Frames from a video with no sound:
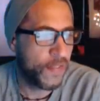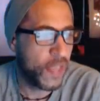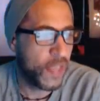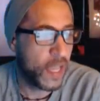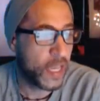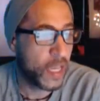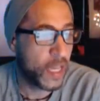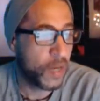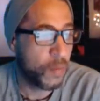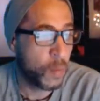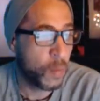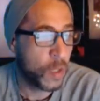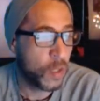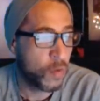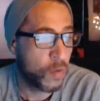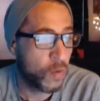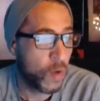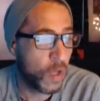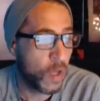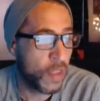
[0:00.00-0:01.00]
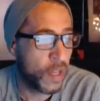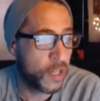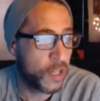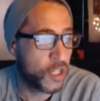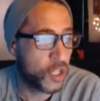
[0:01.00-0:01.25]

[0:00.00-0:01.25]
they can withdraw their